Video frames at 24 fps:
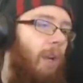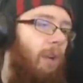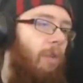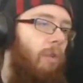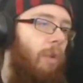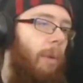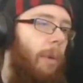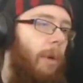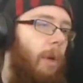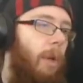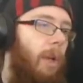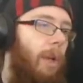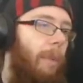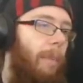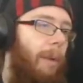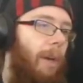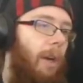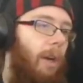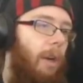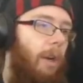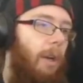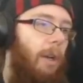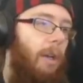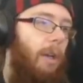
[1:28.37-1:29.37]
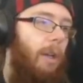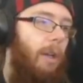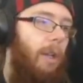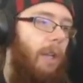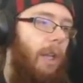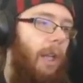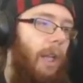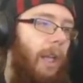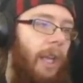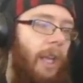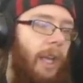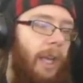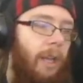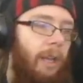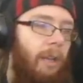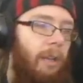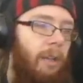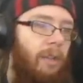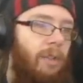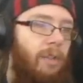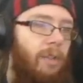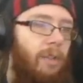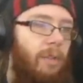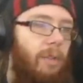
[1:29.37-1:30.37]
it all apart
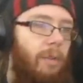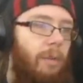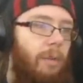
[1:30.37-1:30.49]
and